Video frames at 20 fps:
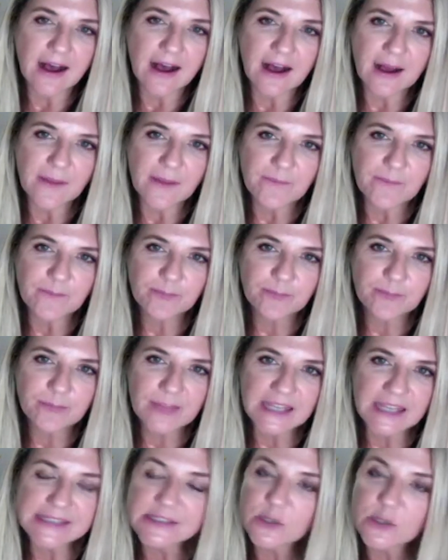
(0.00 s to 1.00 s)

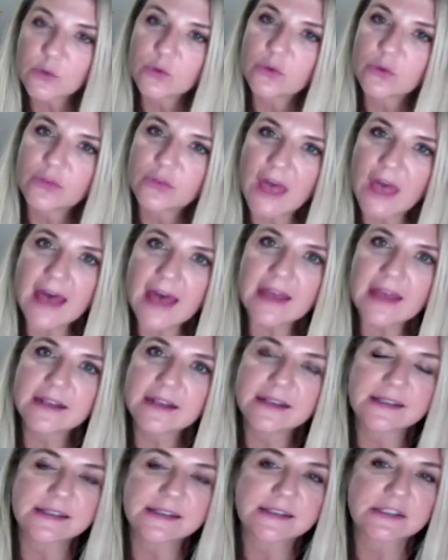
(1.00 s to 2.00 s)
And so
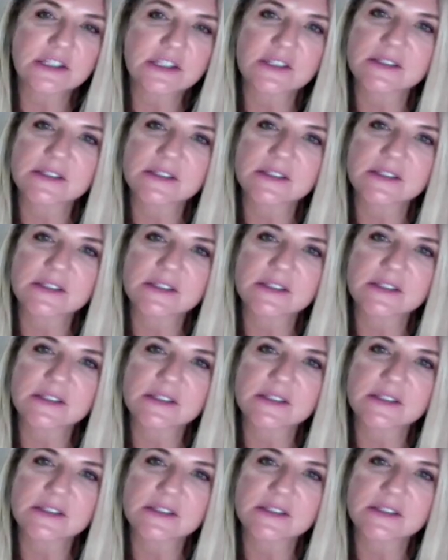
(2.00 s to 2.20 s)
that is